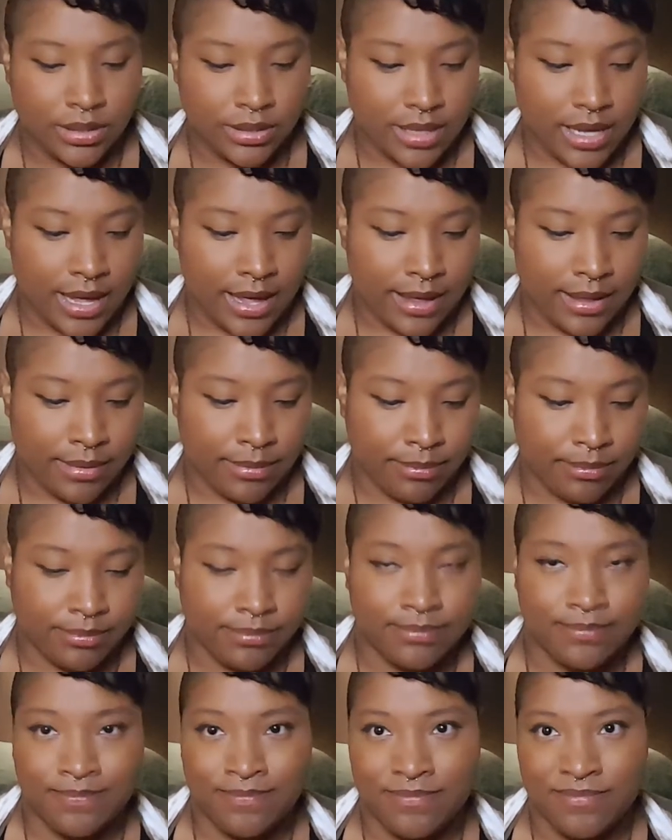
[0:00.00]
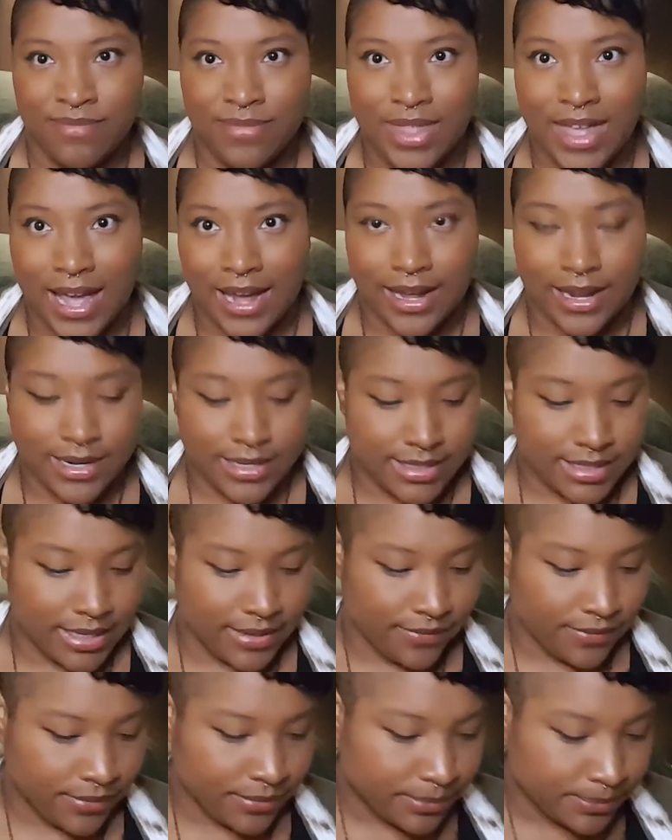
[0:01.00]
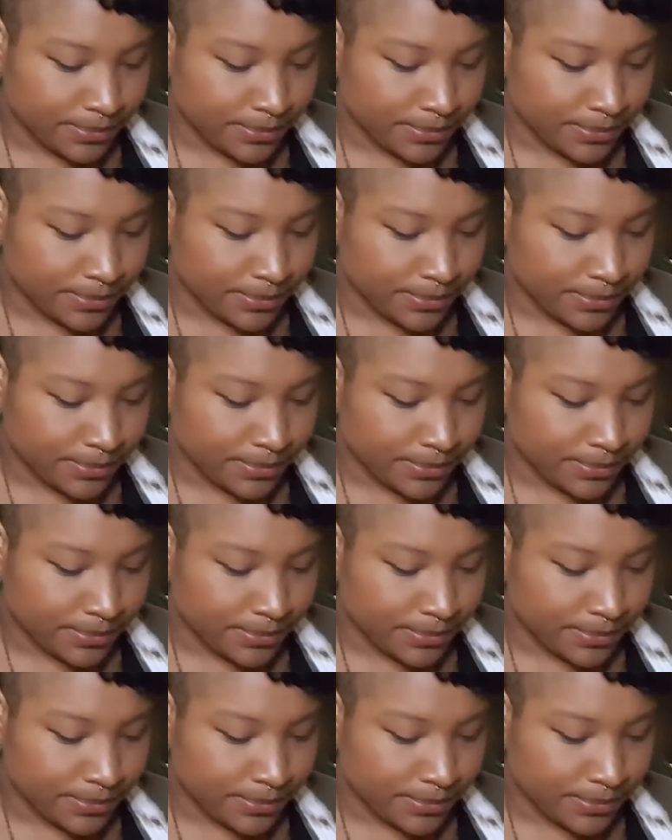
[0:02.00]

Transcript: that kind of stuff.